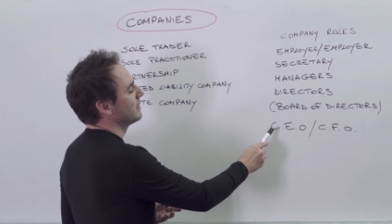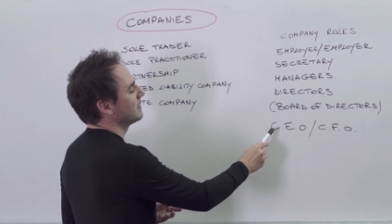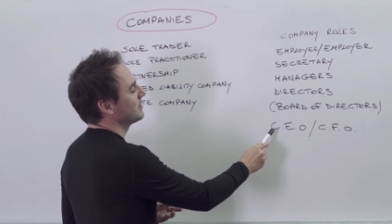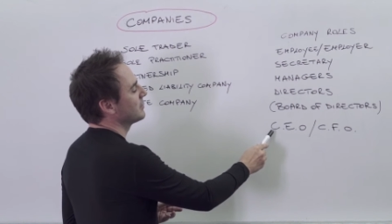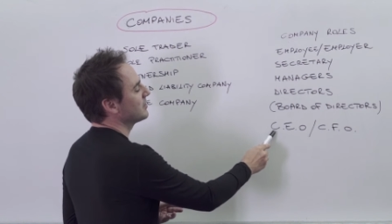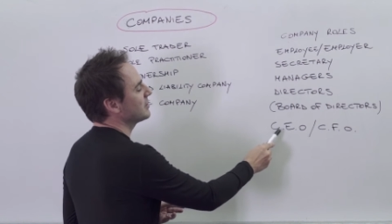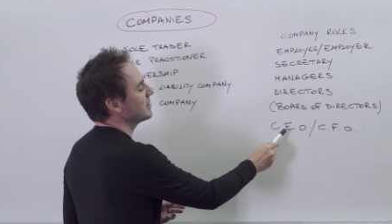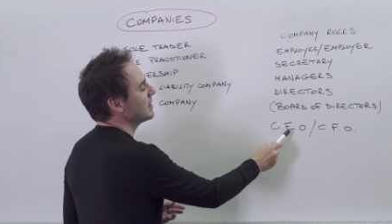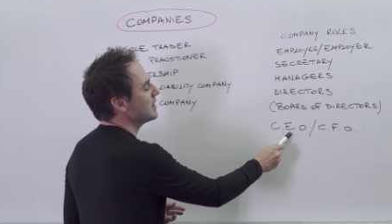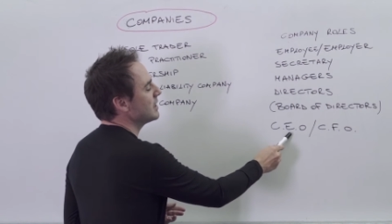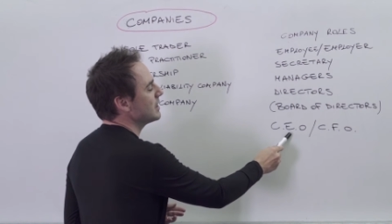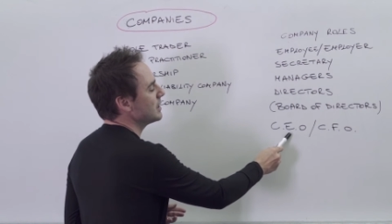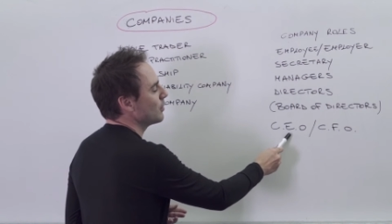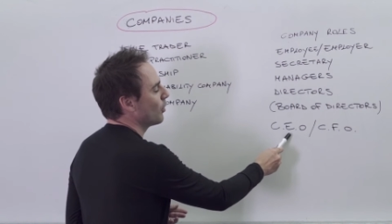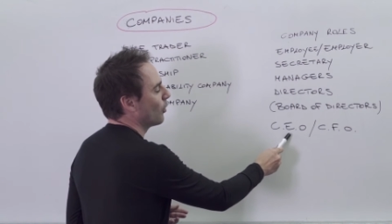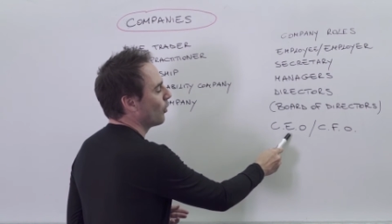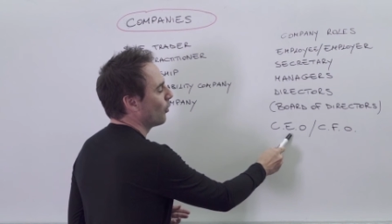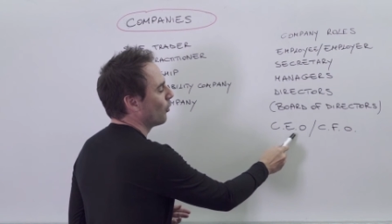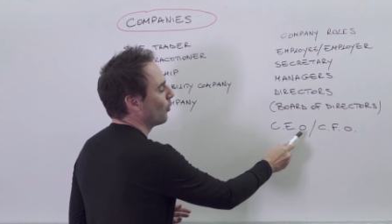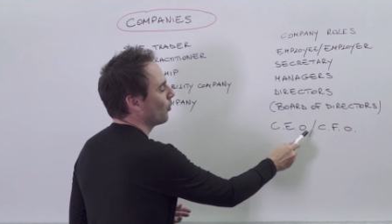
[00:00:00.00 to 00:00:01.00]

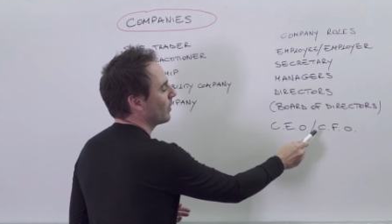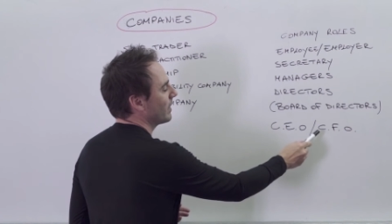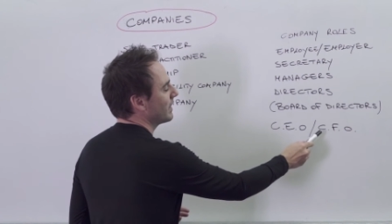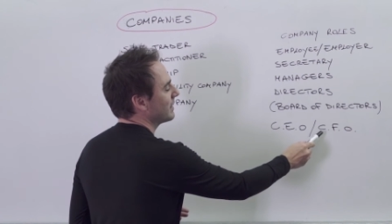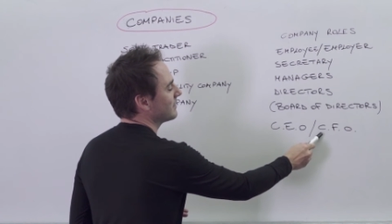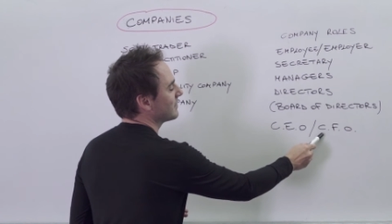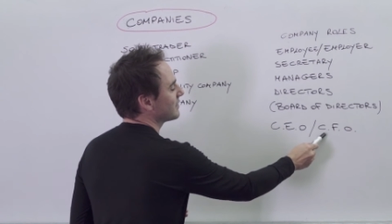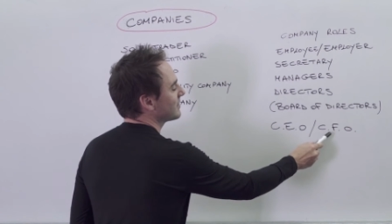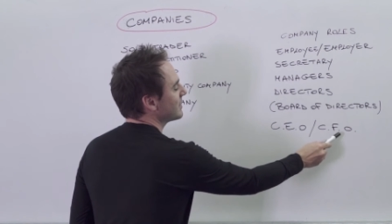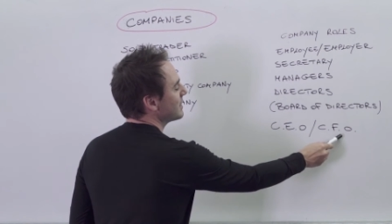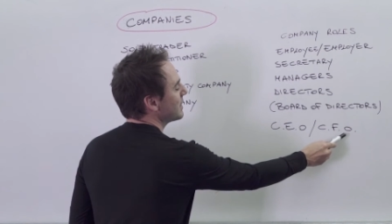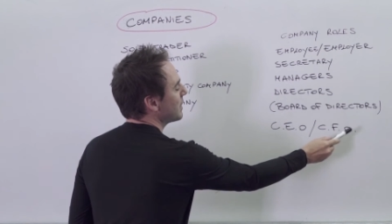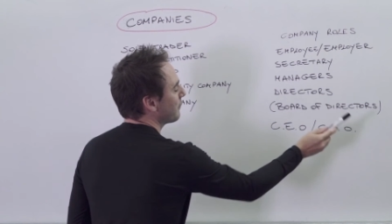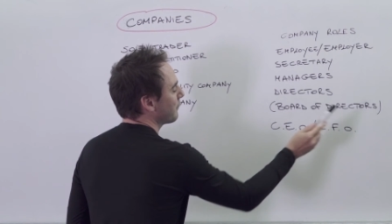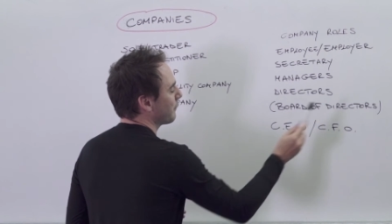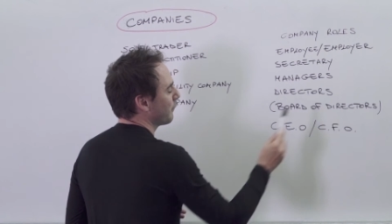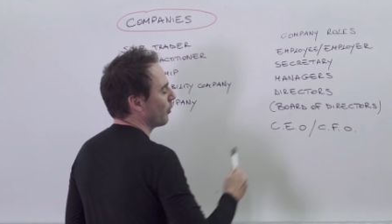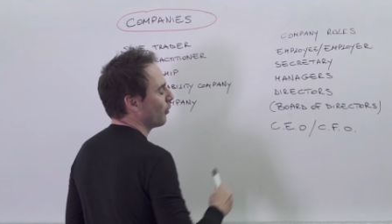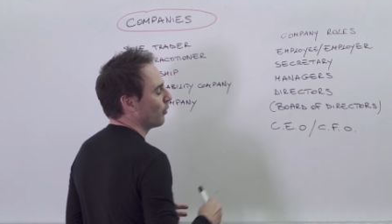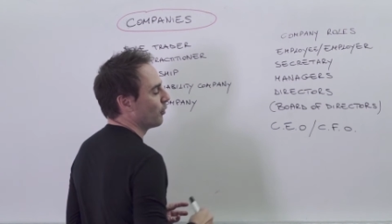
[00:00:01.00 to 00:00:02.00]
CEO and
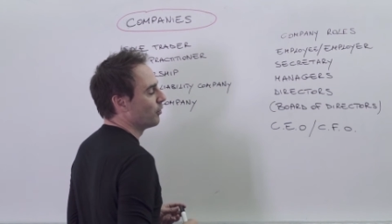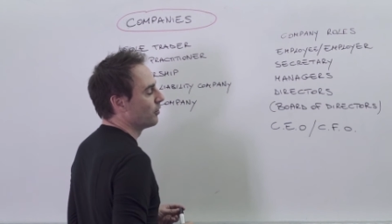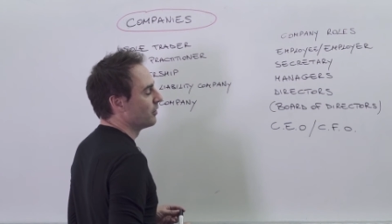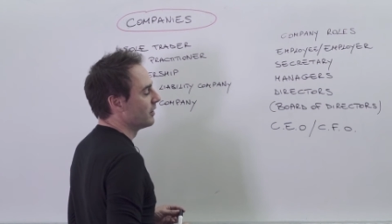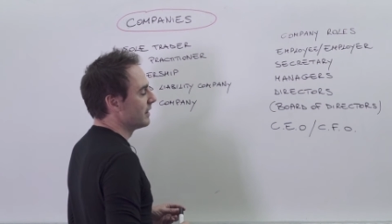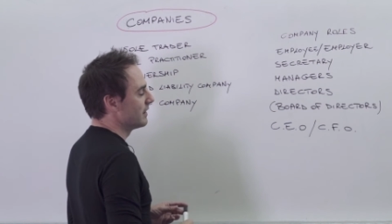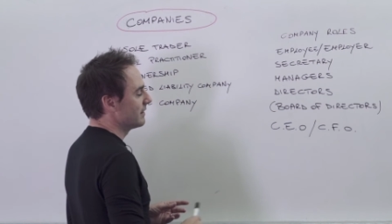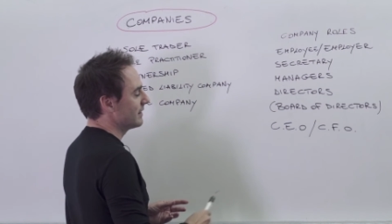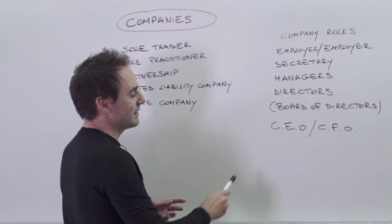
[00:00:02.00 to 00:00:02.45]
CFO,